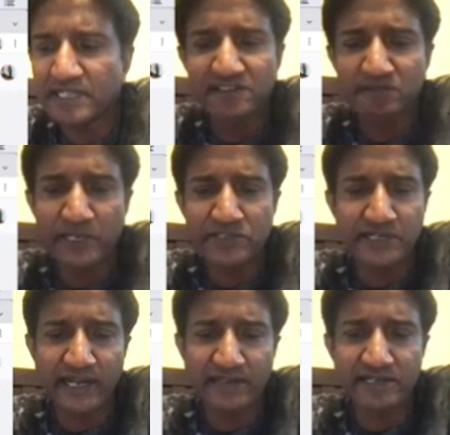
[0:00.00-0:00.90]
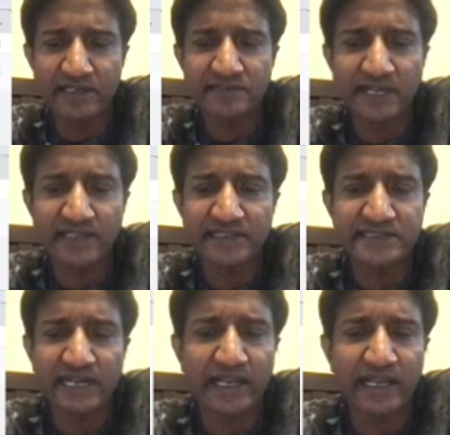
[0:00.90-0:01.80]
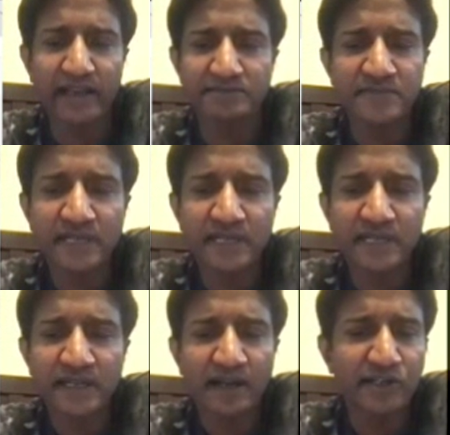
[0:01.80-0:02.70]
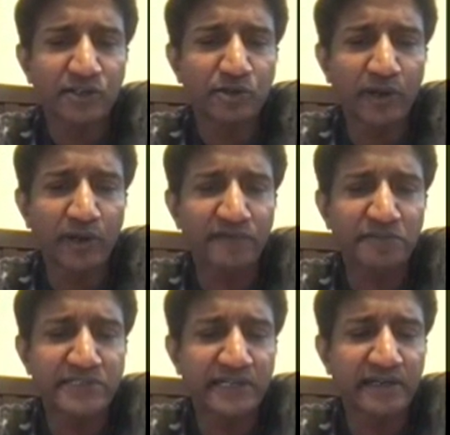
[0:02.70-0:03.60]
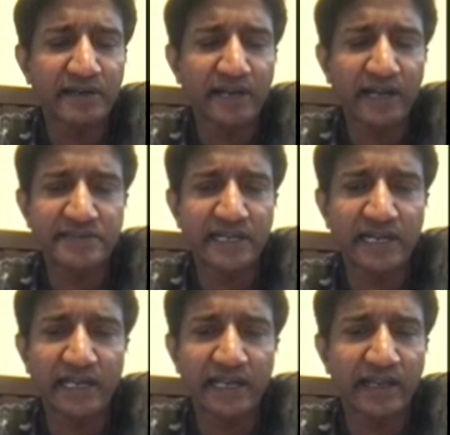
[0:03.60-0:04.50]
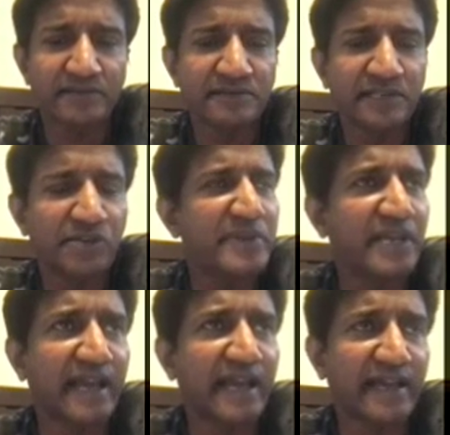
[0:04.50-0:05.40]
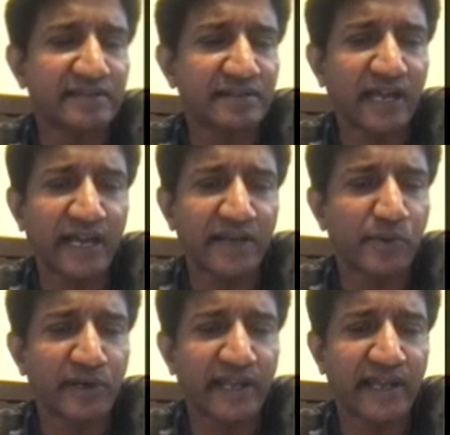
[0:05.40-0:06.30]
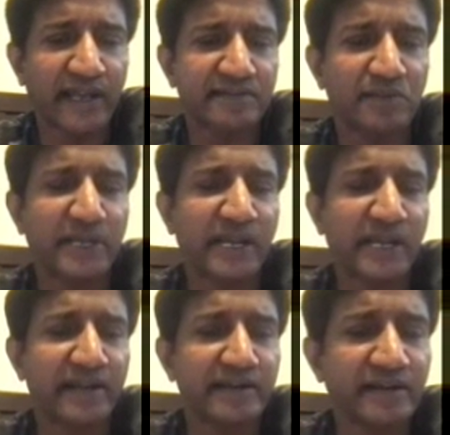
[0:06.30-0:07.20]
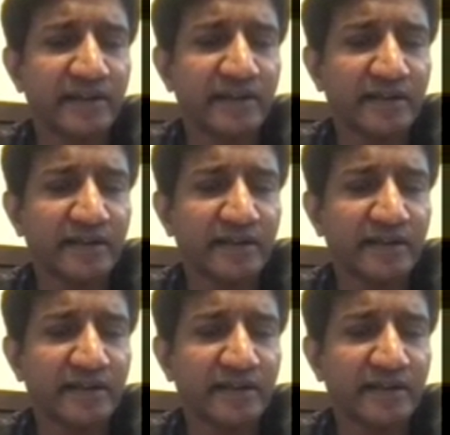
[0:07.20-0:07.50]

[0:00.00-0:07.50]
Dylan's picture actually. So I just said like, hey, I took one of his picture. I said like, hey, give me a castle, Harry Potter castle behind it.